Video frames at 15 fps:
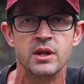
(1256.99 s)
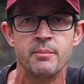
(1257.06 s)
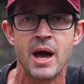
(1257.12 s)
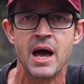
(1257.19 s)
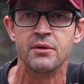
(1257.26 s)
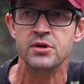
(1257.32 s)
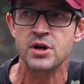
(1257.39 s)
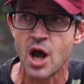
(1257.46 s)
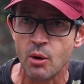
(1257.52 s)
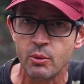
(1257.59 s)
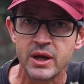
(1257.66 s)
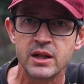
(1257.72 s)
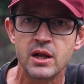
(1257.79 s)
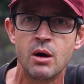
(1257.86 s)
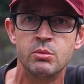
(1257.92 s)
them out,
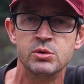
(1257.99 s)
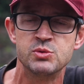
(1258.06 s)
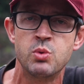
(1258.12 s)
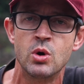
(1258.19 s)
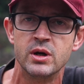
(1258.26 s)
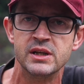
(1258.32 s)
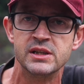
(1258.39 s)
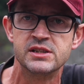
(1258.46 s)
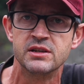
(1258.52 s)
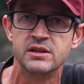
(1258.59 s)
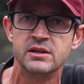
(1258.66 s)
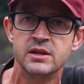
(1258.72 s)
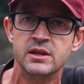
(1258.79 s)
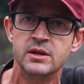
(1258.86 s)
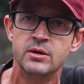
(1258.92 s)
knowing that I was wanting to